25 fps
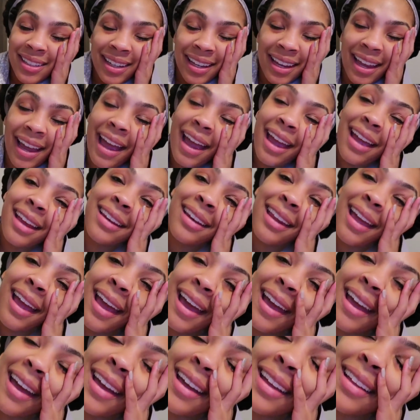The Cat in the
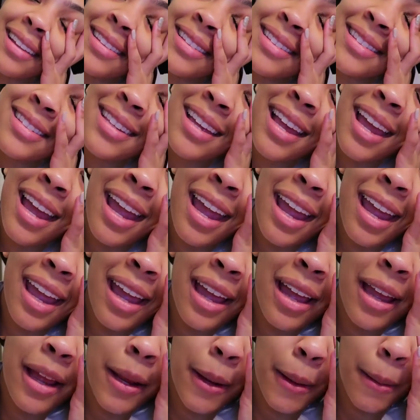Hat
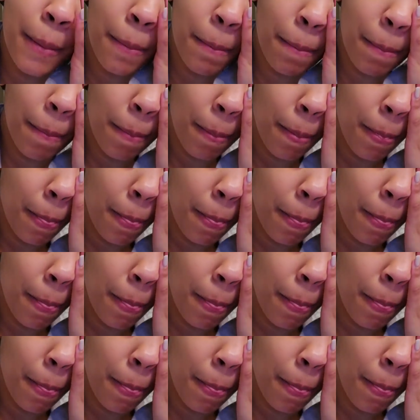and